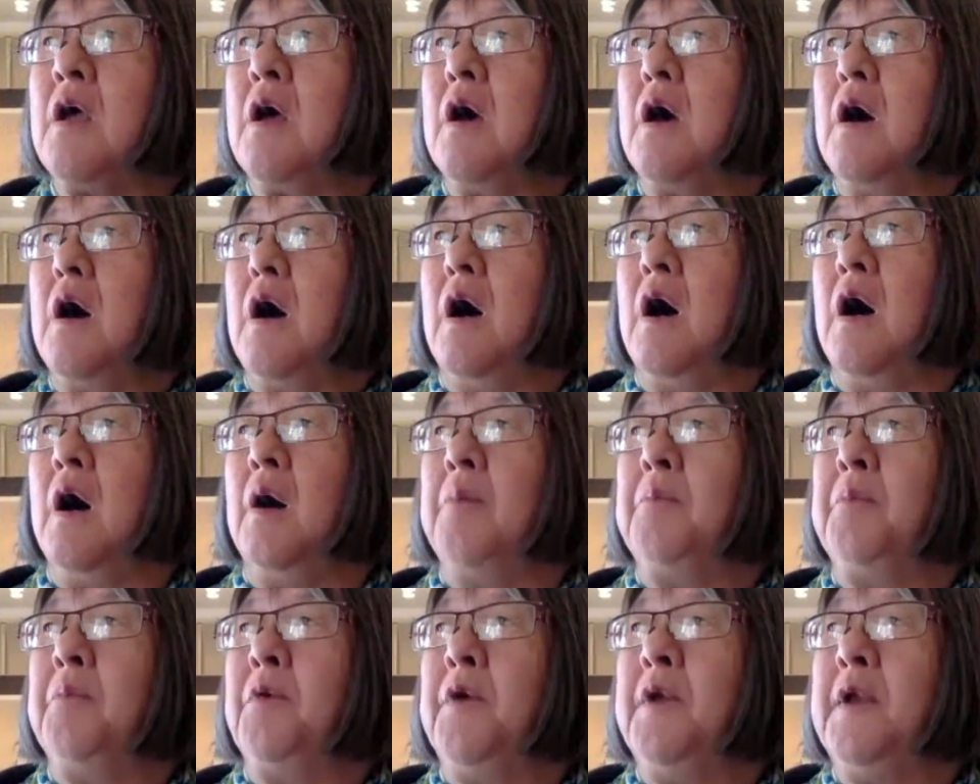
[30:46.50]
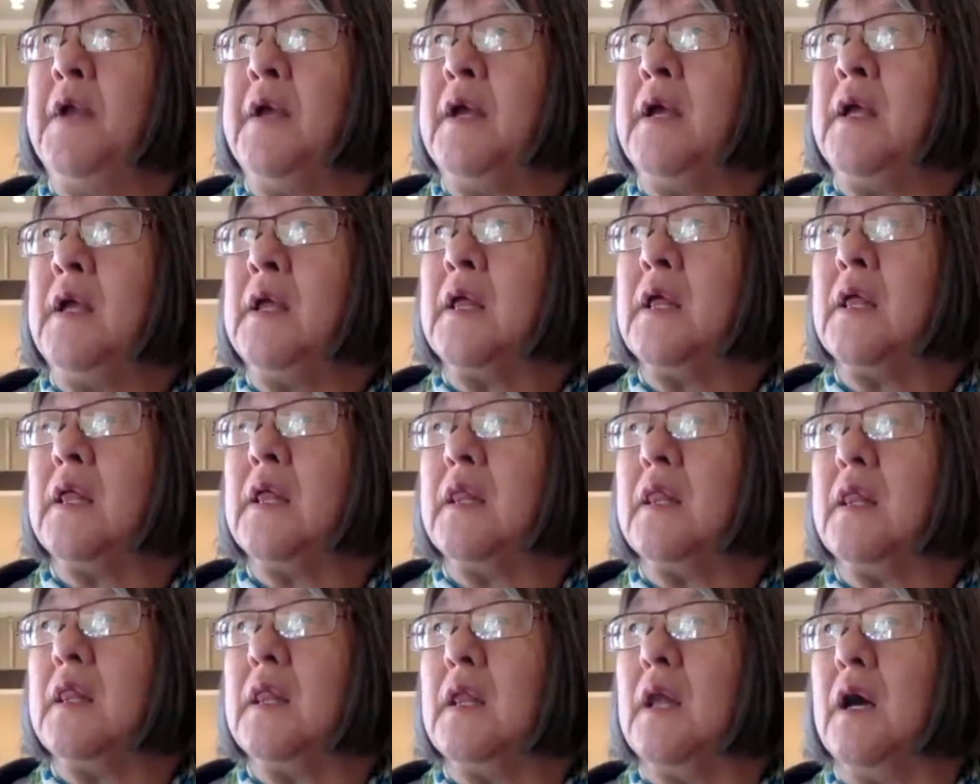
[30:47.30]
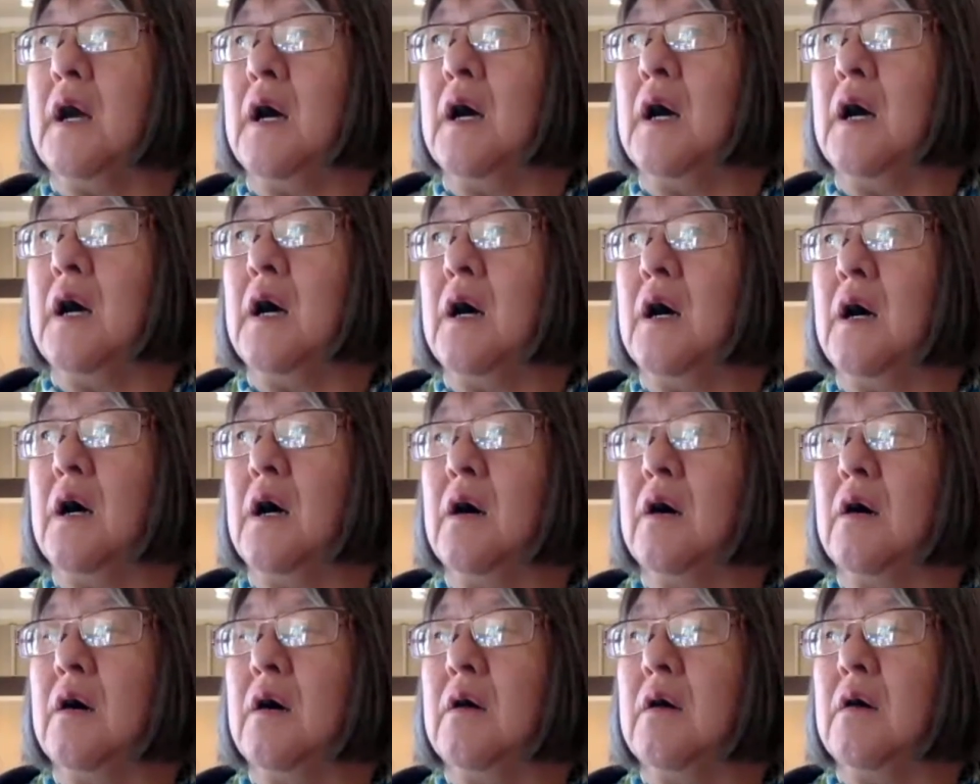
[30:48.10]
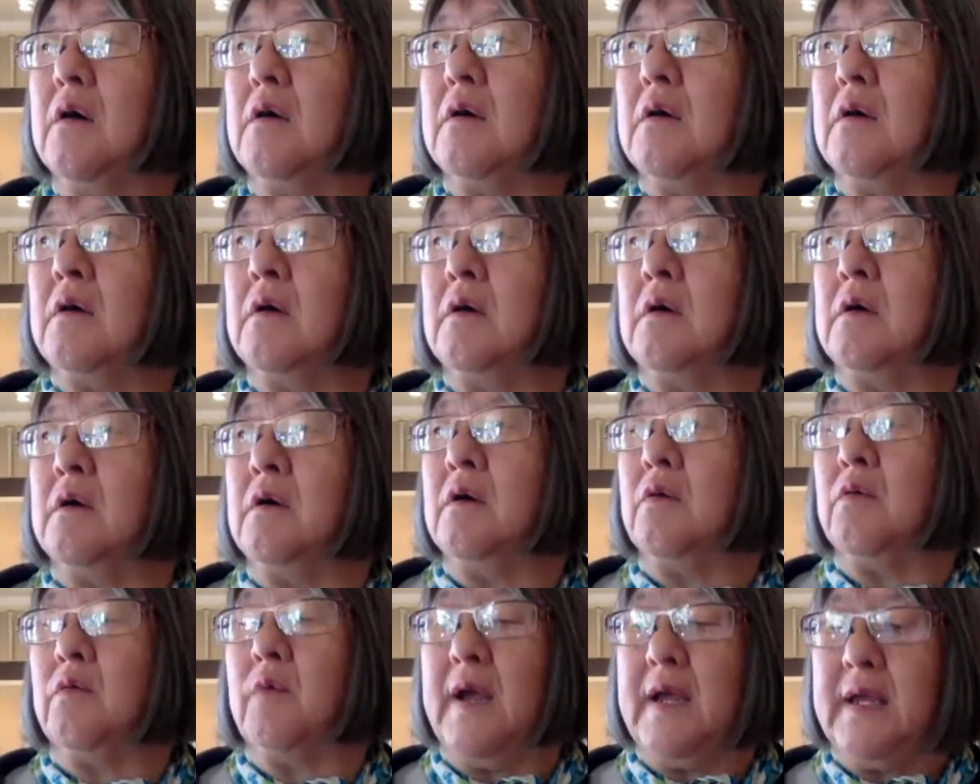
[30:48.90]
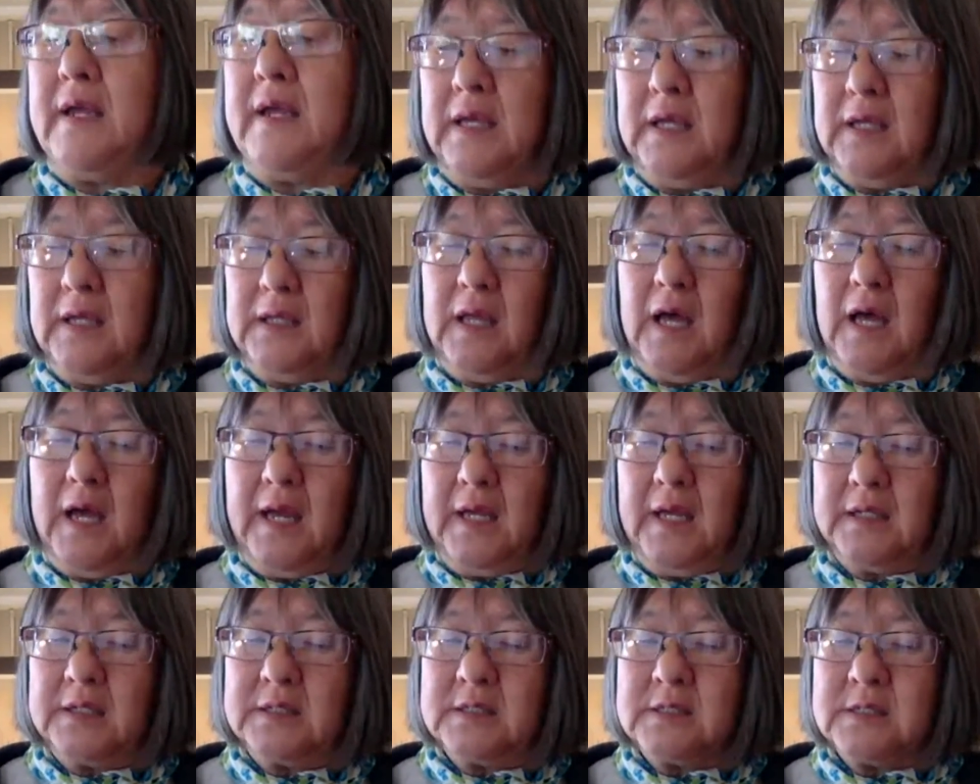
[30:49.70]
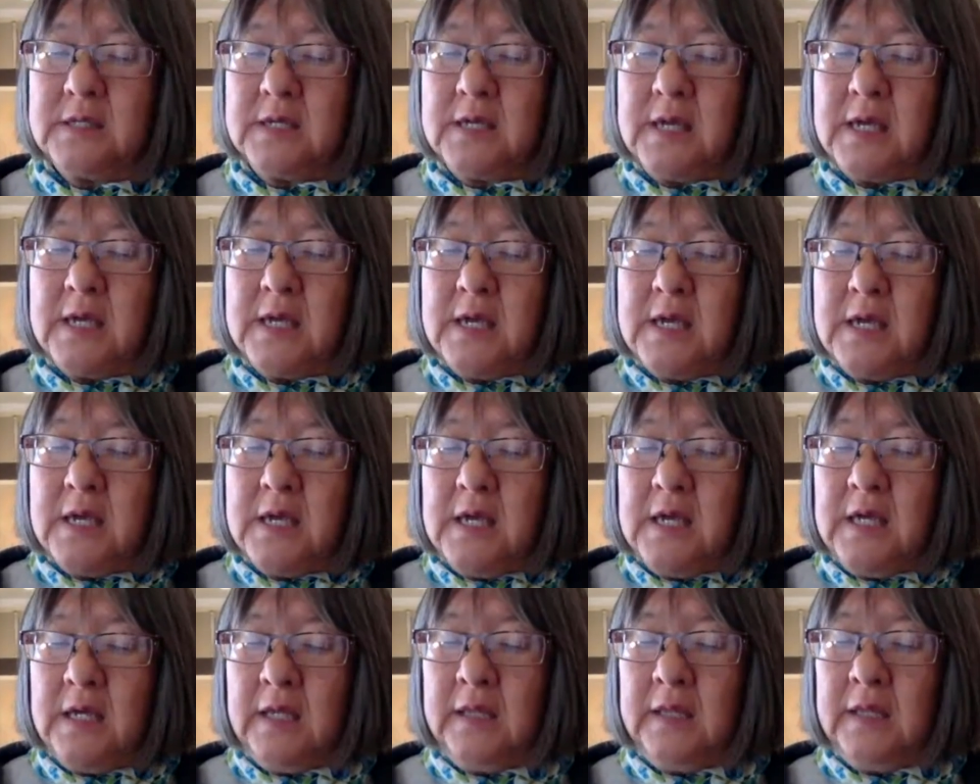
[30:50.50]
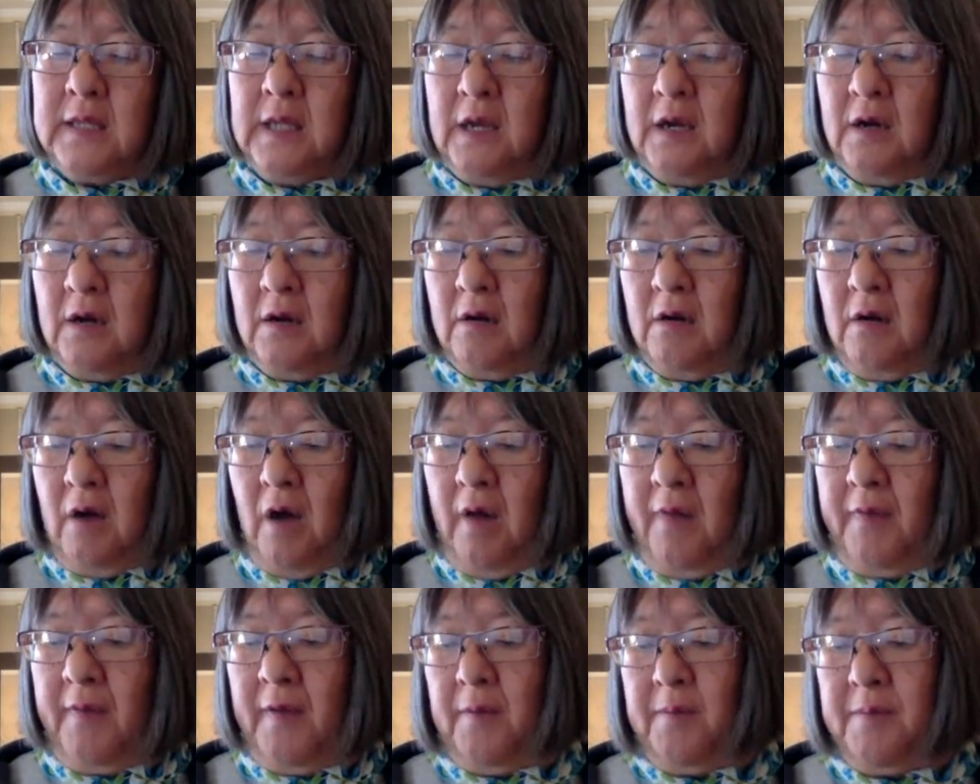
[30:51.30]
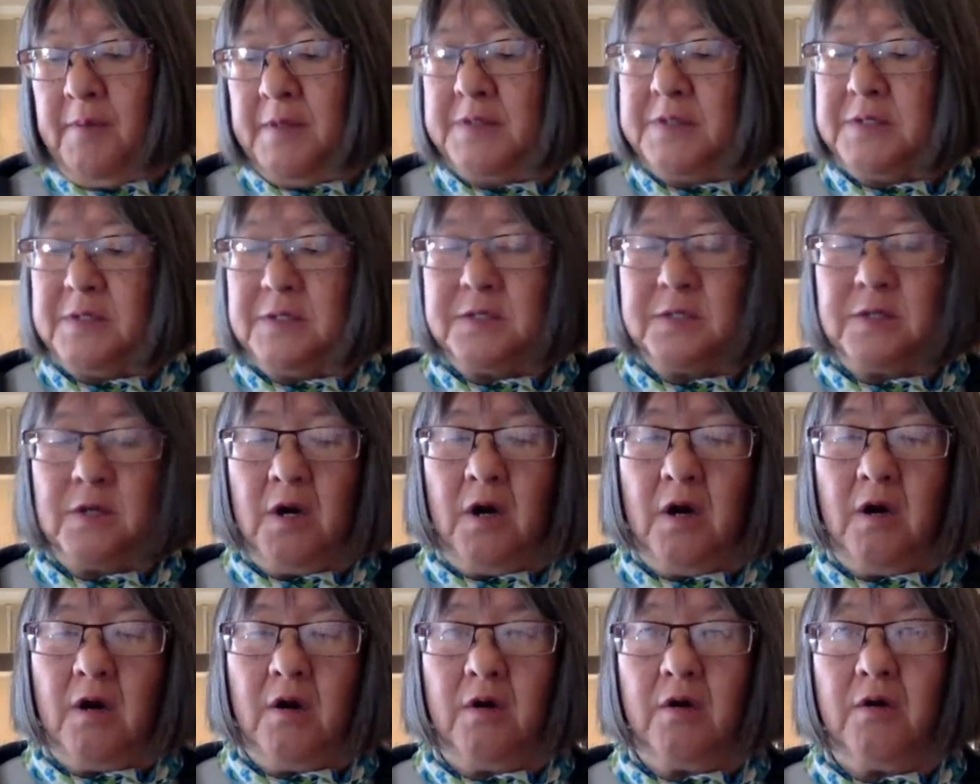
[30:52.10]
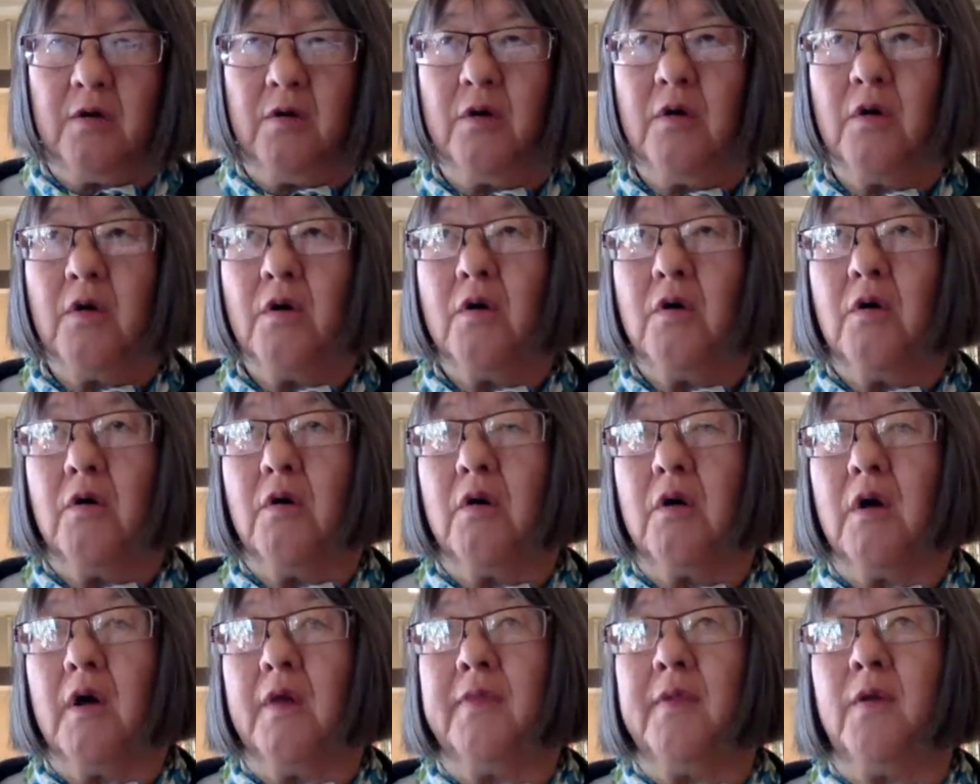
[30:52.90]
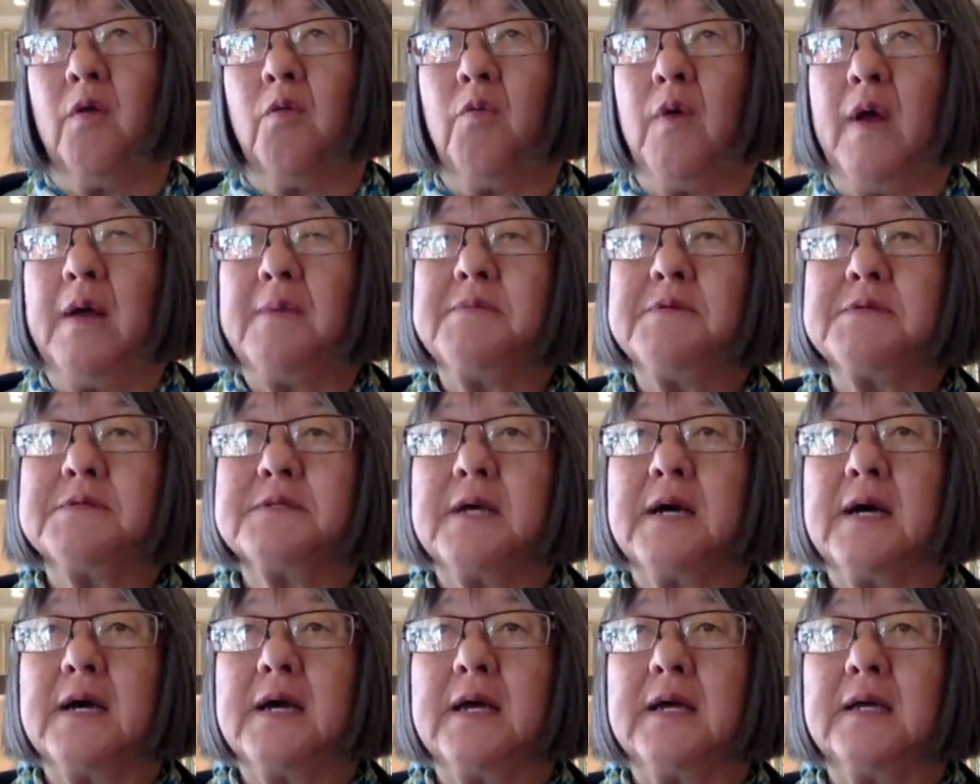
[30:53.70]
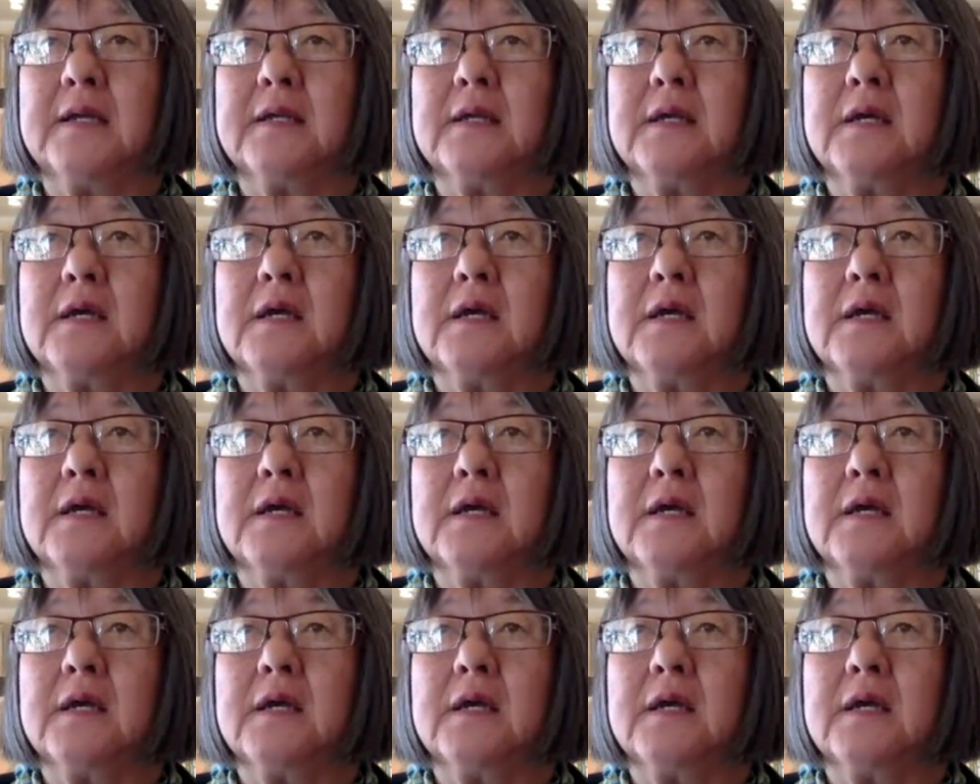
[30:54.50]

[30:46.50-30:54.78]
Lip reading: putting Reiki Alliance on their business card or on their website